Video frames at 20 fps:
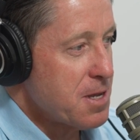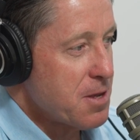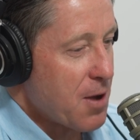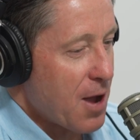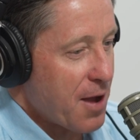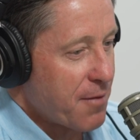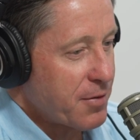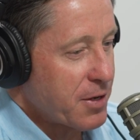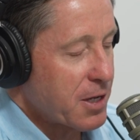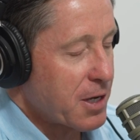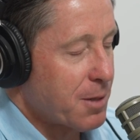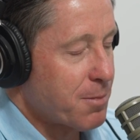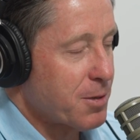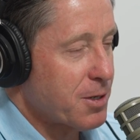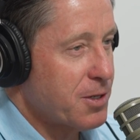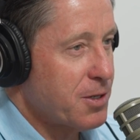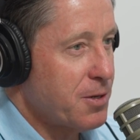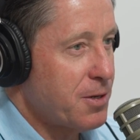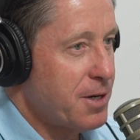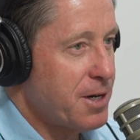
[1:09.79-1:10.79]
having the
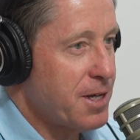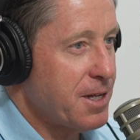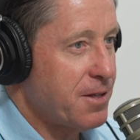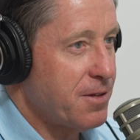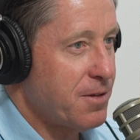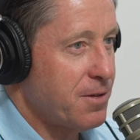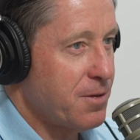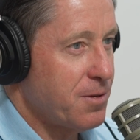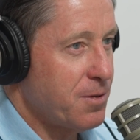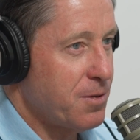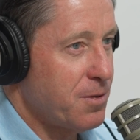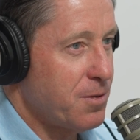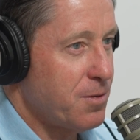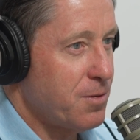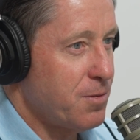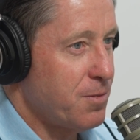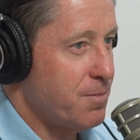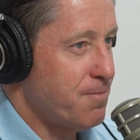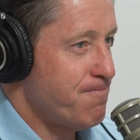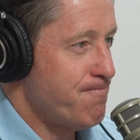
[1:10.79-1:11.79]
opportunity
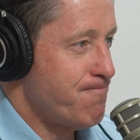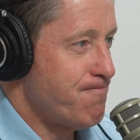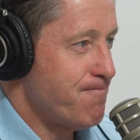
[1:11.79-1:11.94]
to